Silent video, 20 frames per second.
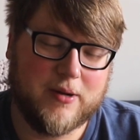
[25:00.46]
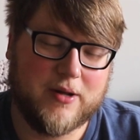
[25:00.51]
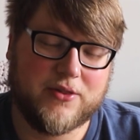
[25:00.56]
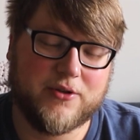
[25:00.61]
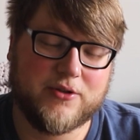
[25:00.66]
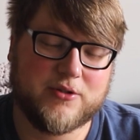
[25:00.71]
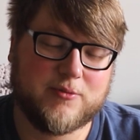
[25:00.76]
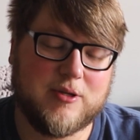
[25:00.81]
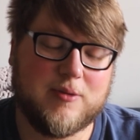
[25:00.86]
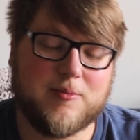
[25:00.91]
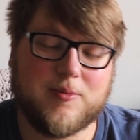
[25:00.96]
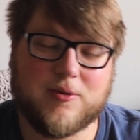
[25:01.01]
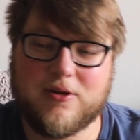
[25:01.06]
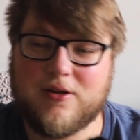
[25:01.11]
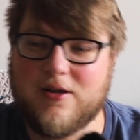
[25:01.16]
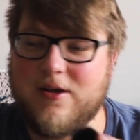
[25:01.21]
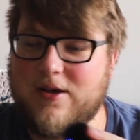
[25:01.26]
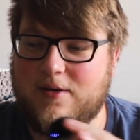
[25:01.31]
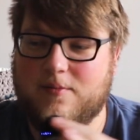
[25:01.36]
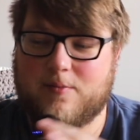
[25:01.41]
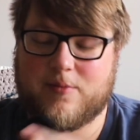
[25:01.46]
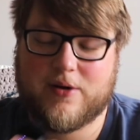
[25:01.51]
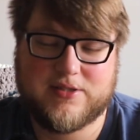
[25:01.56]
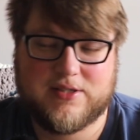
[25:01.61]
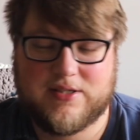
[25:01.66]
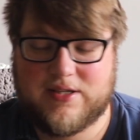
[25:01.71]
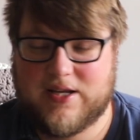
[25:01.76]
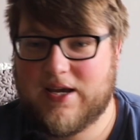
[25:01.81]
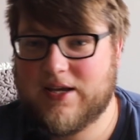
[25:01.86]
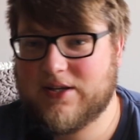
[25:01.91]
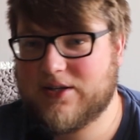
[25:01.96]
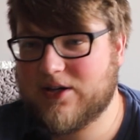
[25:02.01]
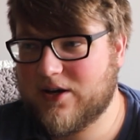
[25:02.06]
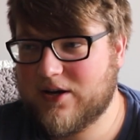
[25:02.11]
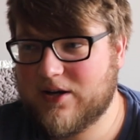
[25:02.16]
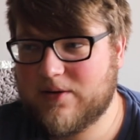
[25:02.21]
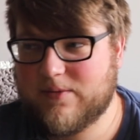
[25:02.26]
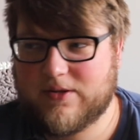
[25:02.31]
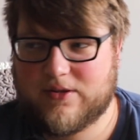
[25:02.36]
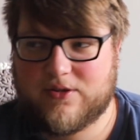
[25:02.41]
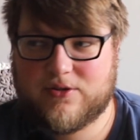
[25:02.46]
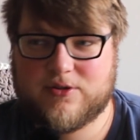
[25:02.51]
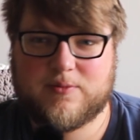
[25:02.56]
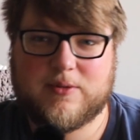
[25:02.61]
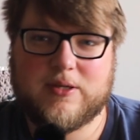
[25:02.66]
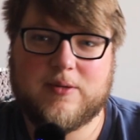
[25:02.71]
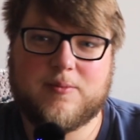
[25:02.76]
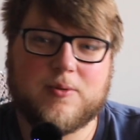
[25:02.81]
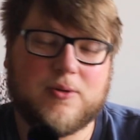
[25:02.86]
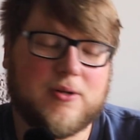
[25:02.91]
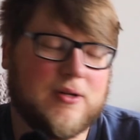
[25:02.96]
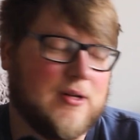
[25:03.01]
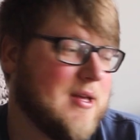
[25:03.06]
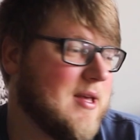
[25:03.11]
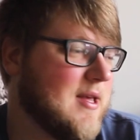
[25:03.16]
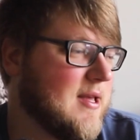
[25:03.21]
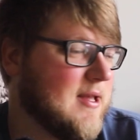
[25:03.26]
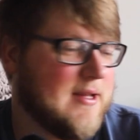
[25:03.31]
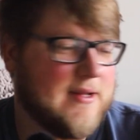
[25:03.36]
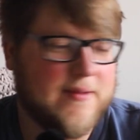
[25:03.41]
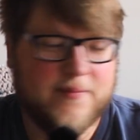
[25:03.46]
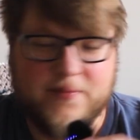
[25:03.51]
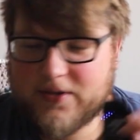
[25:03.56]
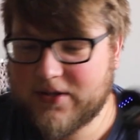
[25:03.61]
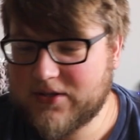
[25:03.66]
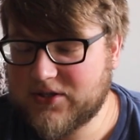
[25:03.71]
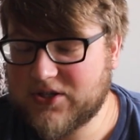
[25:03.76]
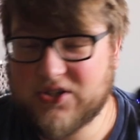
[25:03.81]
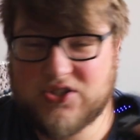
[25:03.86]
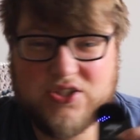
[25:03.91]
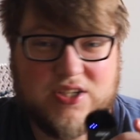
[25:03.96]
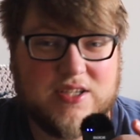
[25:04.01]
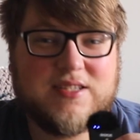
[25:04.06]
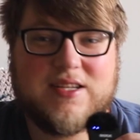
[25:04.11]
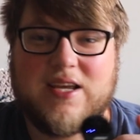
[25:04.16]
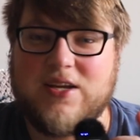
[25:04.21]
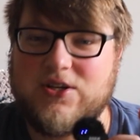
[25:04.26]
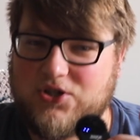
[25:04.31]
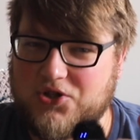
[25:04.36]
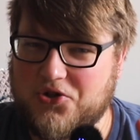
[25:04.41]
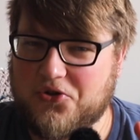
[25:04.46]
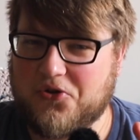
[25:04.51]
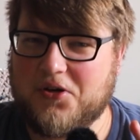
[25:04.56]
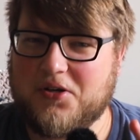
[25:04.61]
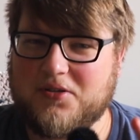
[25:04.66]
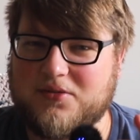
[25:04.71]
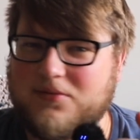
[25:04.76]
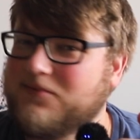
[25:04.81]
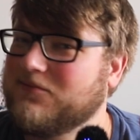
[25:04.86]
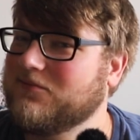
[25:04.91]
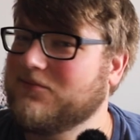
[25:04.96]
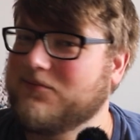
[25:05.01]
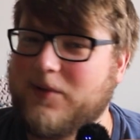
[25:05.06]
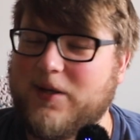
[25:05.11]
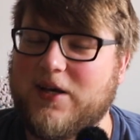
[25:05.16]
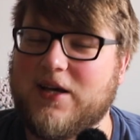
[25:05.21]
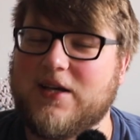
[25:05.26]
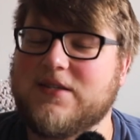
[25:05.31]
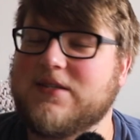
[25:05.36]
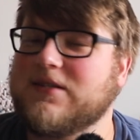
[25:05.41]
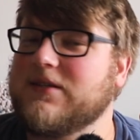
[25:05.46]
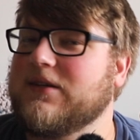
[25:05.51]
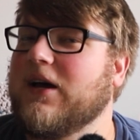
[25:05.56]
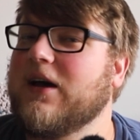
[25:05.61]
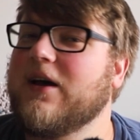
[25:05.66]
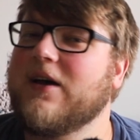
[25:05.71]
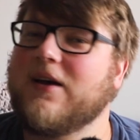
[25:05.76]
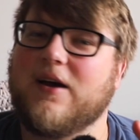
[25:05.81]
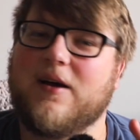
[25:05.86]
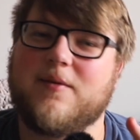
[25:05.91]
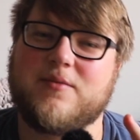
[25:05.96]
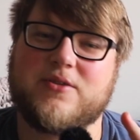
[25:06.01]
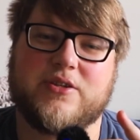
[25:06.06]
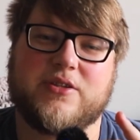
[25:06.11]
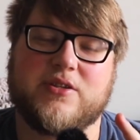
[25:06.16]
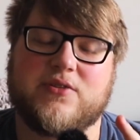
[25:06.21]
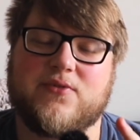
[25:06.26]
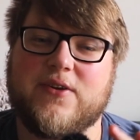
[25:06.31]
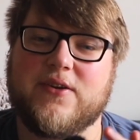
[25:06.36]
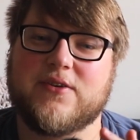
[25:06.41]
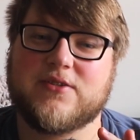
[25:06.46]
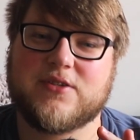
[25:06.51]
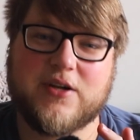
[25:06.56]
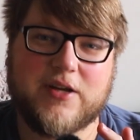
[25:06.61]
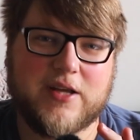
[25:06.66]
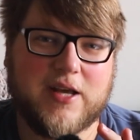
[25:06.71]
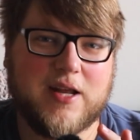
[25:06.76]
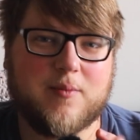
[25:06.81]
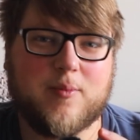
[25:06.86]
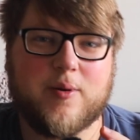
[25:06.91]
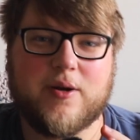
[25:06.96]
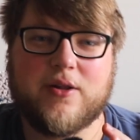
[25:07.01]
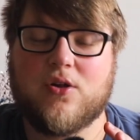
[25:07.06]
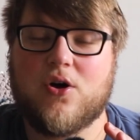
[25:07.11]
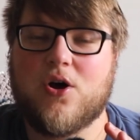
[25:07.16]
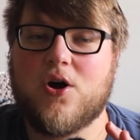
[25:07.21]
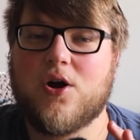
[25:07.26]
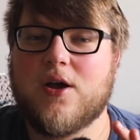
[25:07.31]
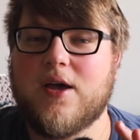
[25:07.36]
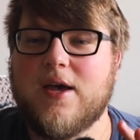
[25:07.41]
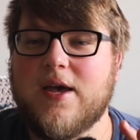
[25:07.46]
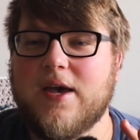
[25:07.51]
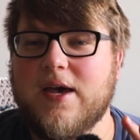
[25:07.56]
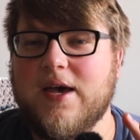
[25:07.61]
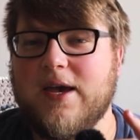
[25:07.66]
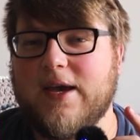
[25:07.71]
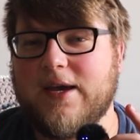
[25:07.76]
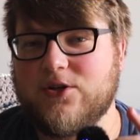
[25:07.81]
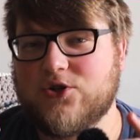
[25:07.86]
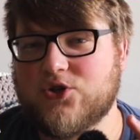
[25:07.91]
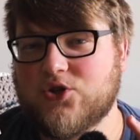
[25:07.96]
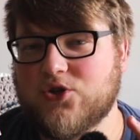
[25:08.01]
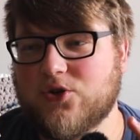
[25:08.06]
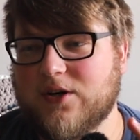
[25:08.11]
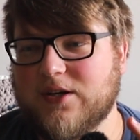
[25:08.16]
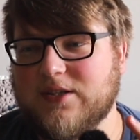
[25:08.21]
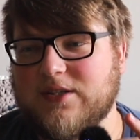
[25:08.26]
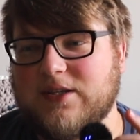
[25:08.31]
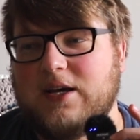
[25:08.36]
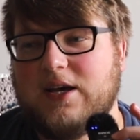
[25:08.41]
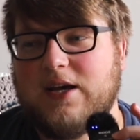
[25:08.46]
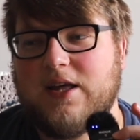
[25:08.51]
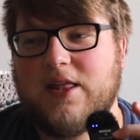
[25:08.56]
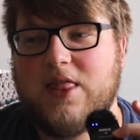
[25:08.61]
about those people, present day, talking about those people. So just in short, because I'm sure this video is already getting pretty long, in short,